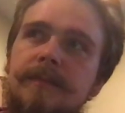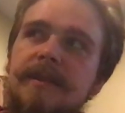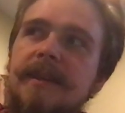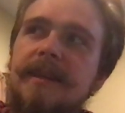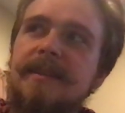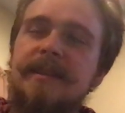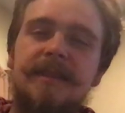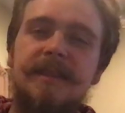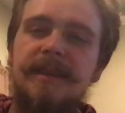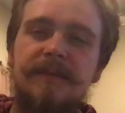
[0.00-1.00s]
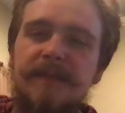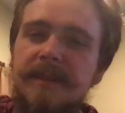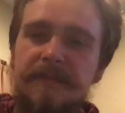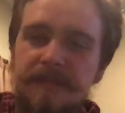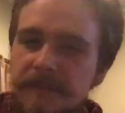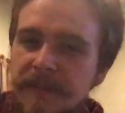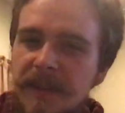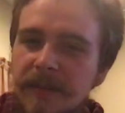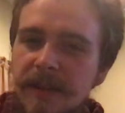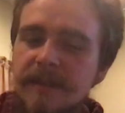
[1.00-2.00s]
it's like sensitively,
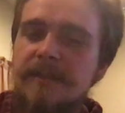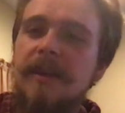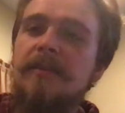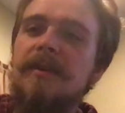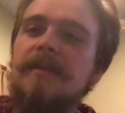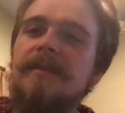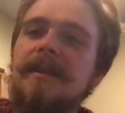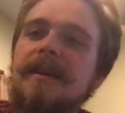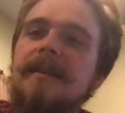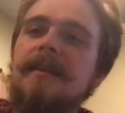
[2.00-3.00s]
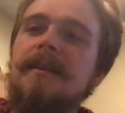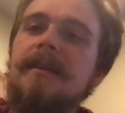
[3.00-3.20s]
if that's the right word for that.